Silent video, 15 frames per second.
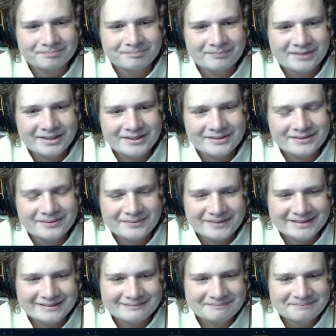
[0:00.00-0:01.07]

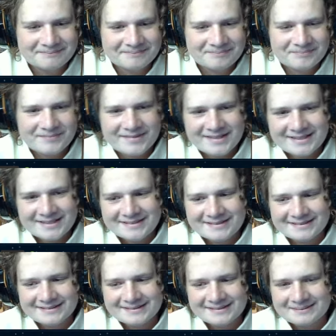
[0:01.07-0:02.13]
blundering this.